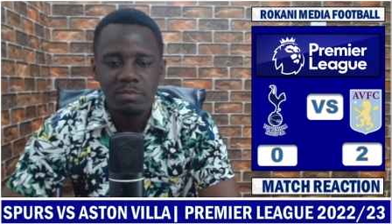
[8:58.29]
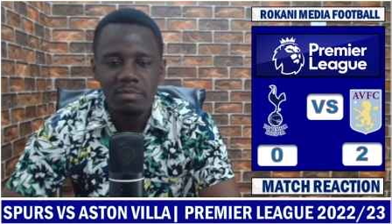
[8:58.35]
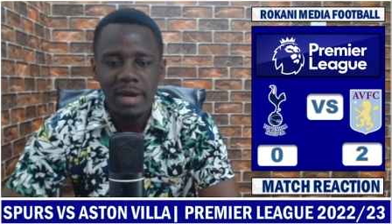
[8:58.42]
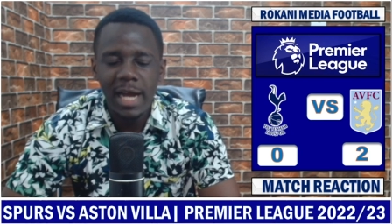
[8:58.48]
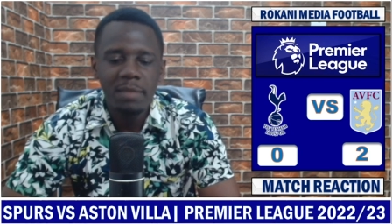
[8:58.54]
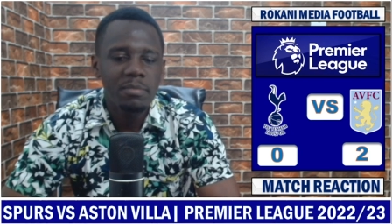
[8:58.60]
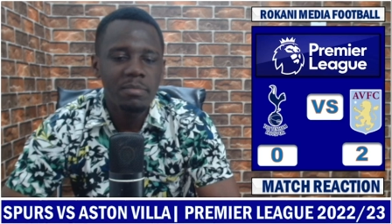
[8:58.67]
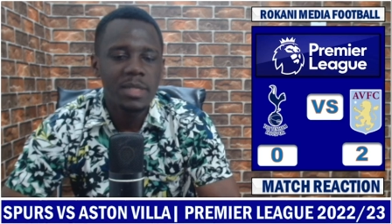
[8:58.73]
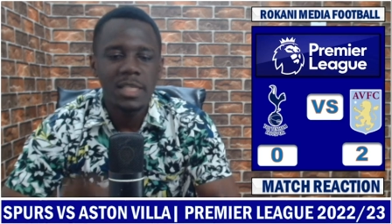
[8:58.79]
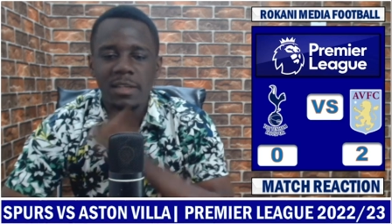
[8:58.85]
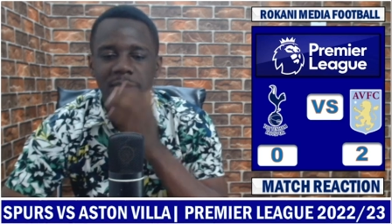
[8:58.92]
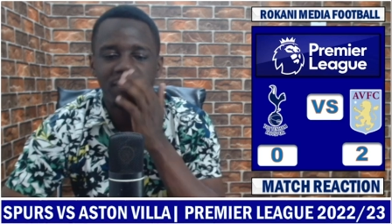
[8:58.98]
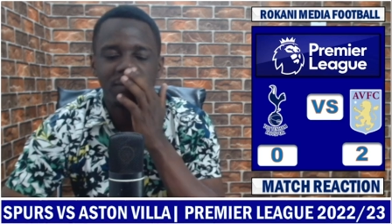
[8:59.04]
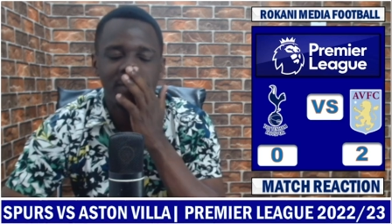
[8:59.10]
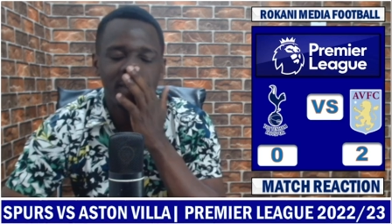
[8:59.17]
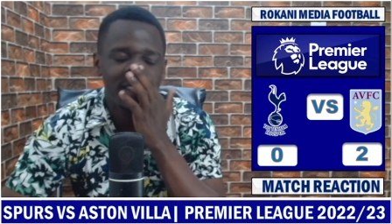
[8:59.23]
I
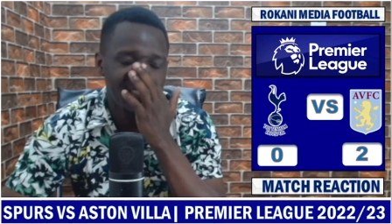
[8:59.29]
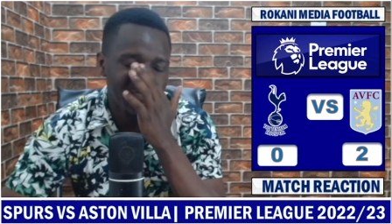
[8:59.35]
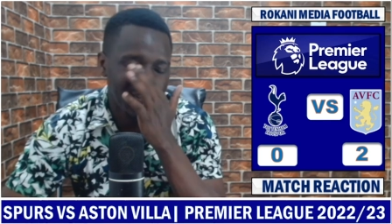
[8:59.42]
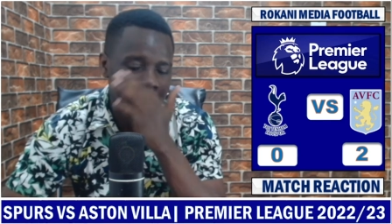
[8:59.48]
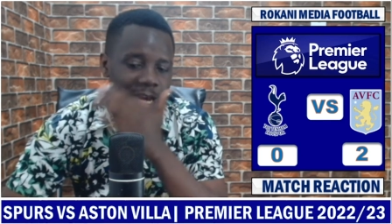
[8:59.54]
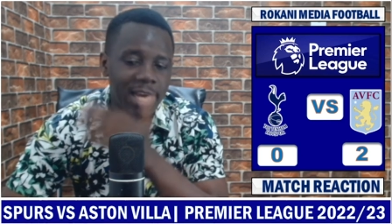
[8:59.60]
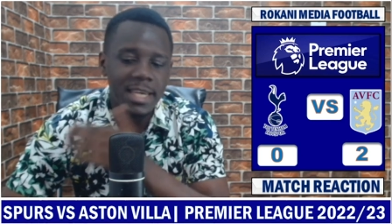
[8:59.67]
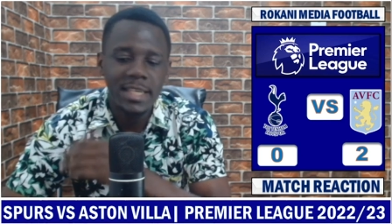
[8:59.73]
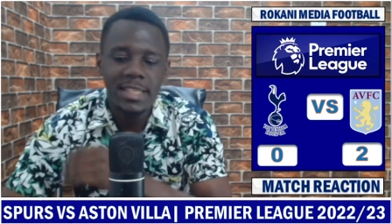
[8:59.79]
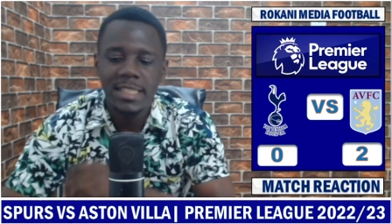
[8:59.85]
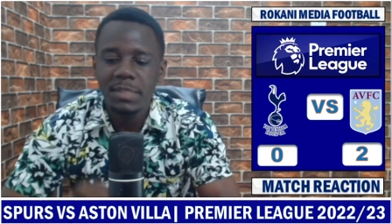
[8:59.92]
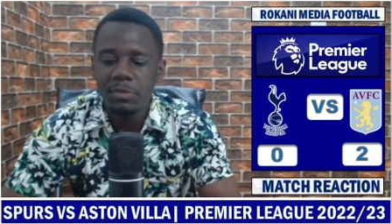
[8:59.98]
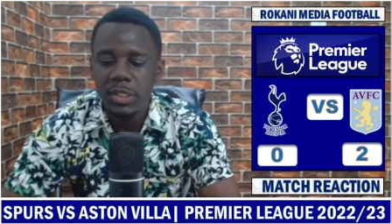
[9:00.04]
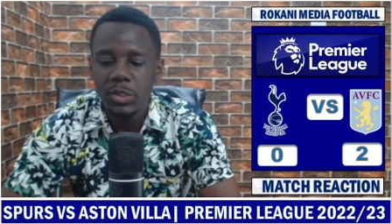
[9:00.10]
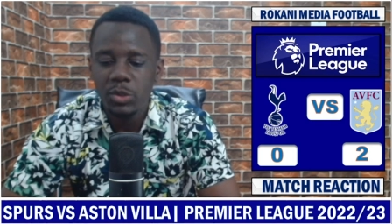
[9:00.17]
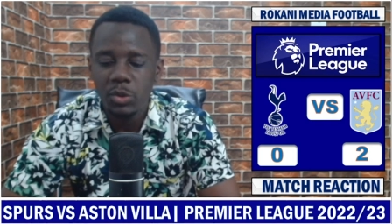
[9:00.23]
believe the guy is in
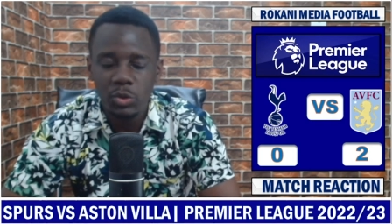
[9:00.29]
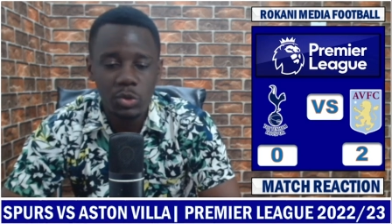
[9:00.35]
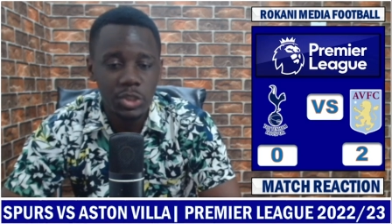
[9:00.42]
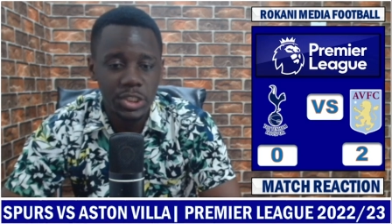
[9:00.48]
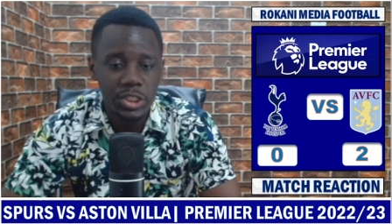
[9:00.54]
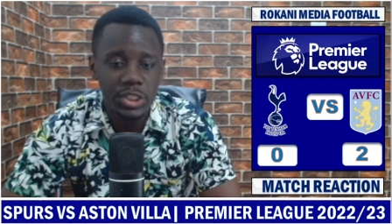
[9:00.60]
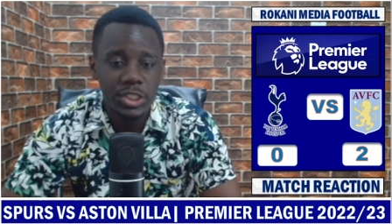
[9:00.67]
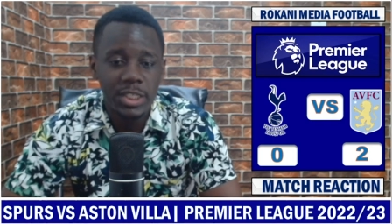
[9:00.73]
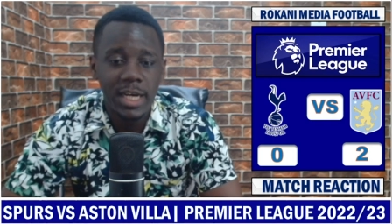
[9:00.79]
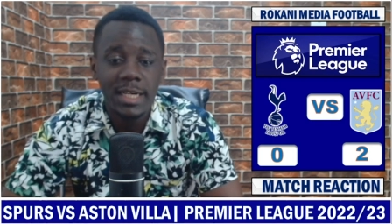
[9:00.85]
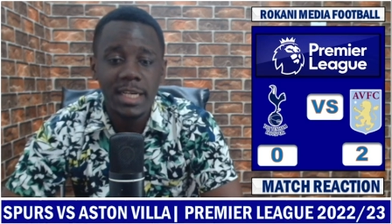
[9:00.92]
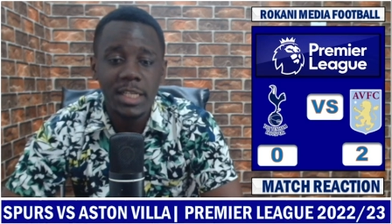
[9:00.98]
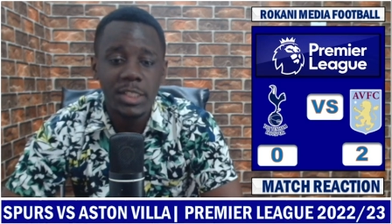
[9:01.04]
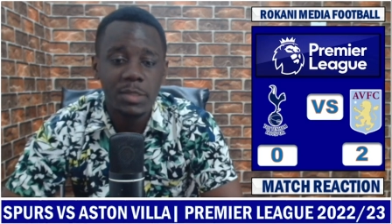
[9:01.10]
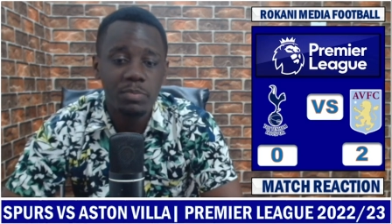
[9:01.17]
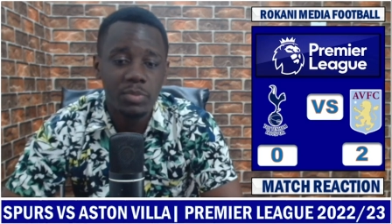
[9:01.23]
really total shit and
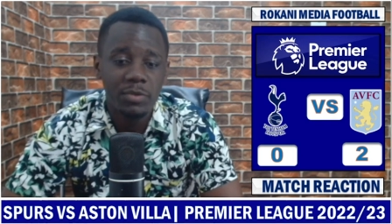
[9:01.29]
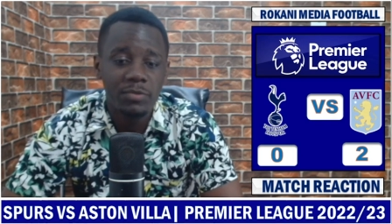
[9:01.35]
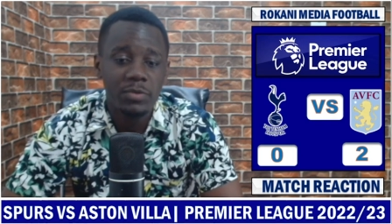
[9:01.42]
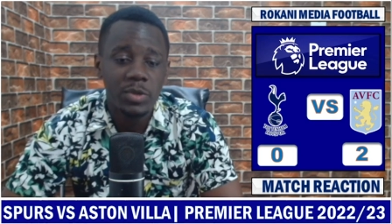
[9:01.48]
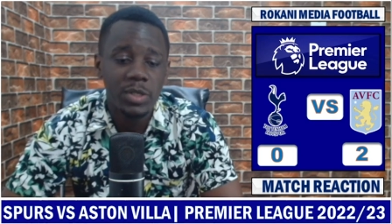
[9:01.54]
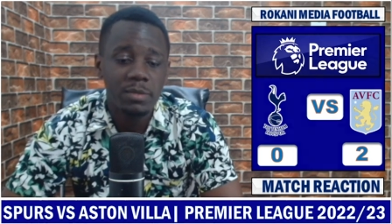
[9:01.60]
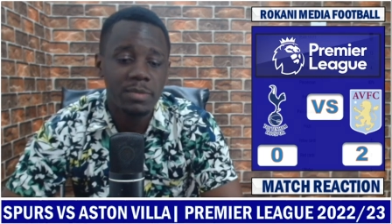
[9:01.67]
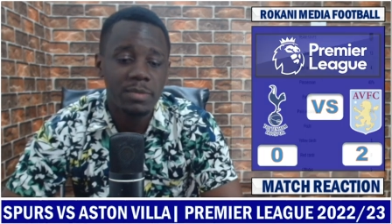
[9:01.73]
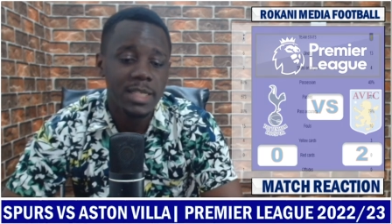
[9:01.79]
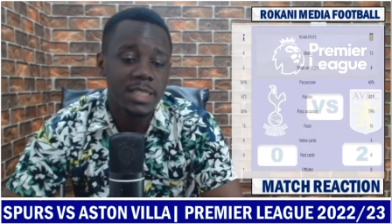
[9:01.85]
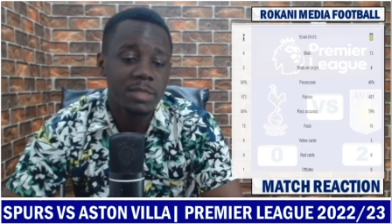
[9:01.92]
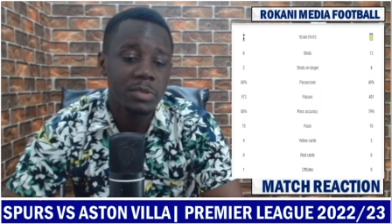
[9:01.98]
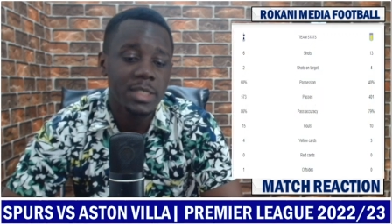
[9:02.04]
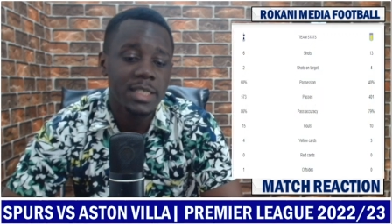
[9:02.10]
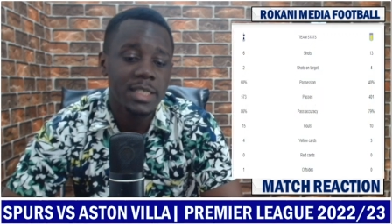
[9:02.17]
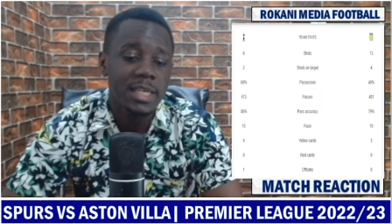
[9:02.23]
let's prove to him that he
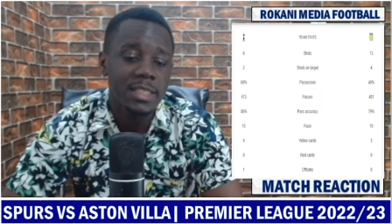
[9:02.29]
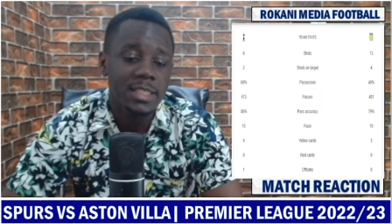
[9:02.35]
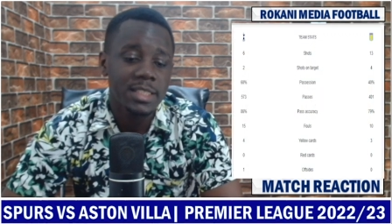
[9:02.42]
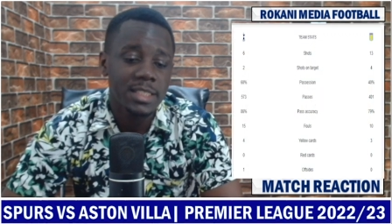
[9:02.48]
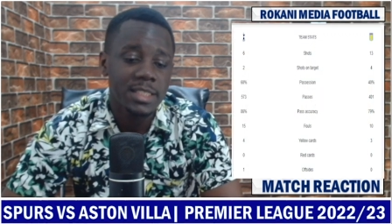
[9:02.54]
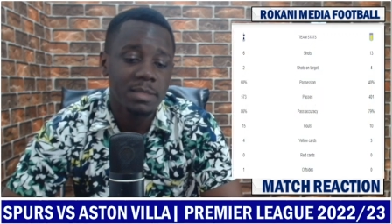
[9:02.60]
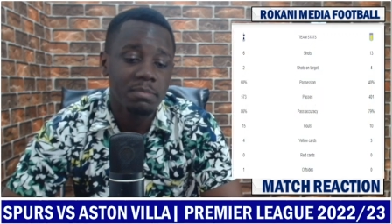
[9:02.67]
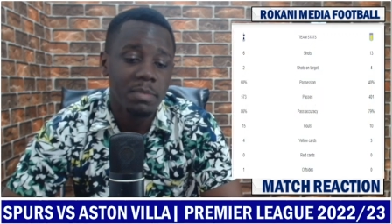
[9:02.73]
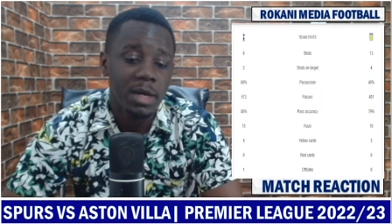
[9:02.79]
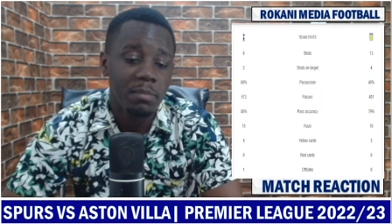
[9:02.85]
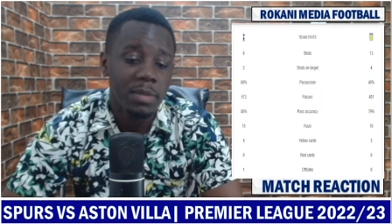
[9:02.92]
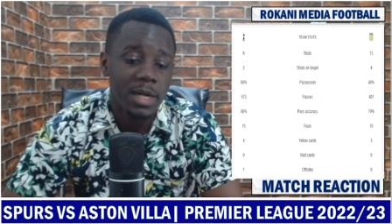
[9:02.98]
really gets his team back.